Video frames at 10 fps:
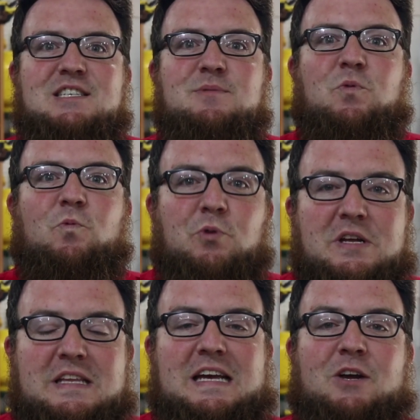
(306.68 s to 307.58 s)
some
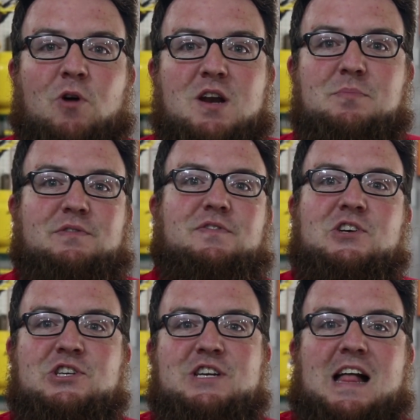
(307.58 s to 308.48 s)
really incredible
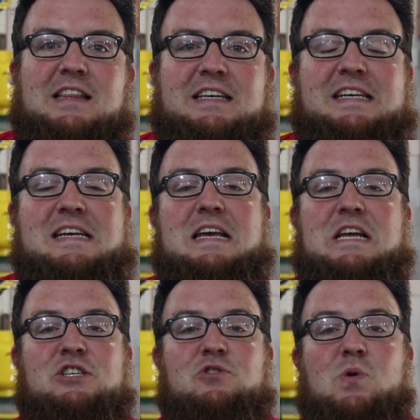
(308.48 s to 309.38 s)
functionality
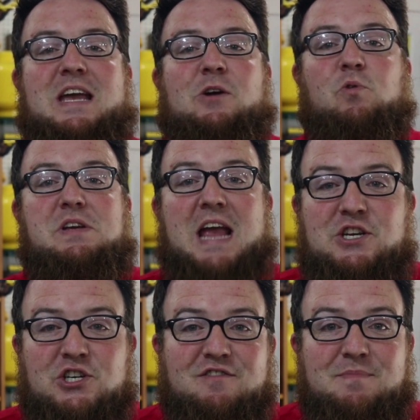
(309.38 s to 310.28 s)
to a
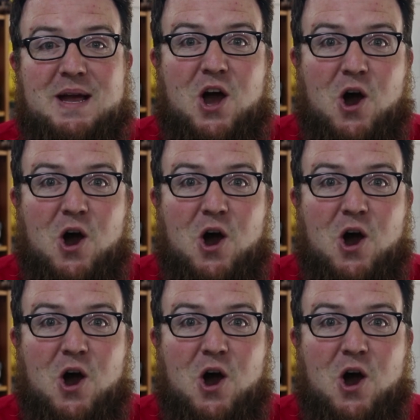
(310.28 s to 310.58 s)
creation of my